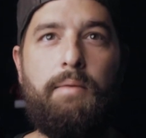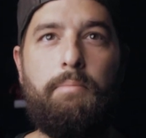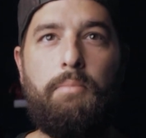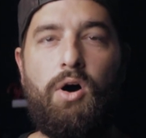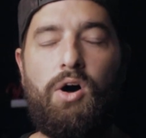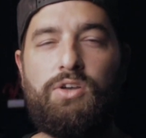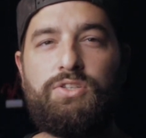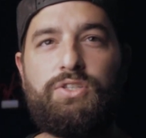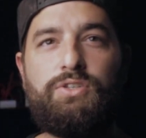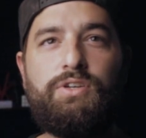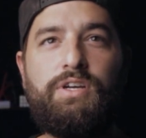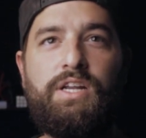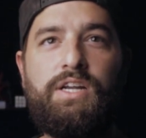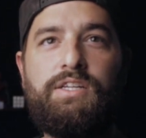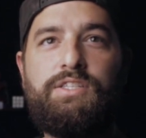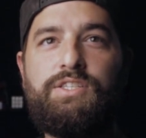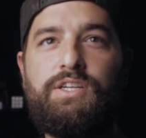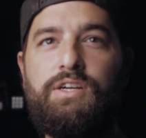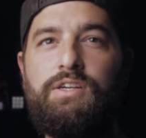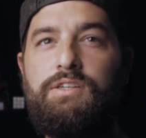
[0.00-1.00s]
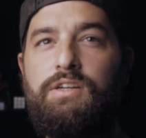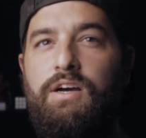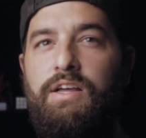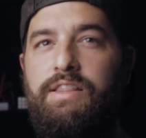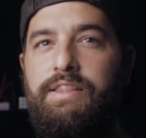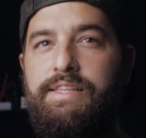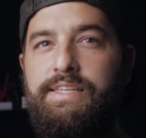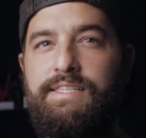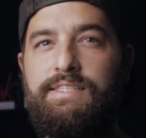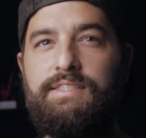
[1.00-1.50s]
I'm also going to turn
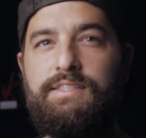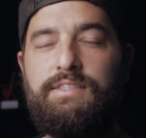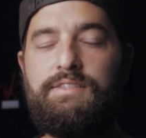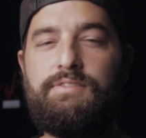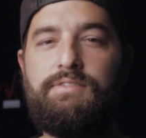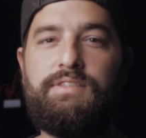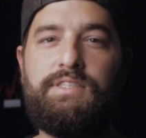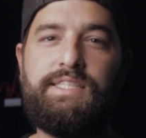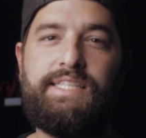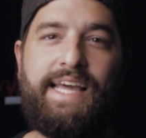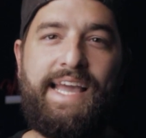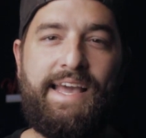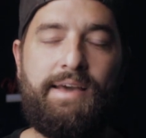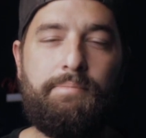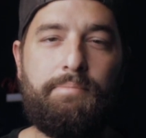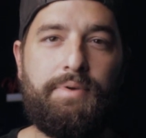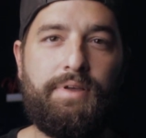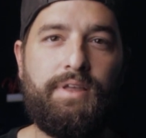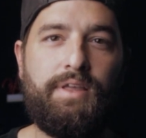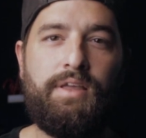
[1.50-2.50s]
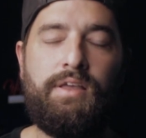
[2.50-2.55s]
on this little lamp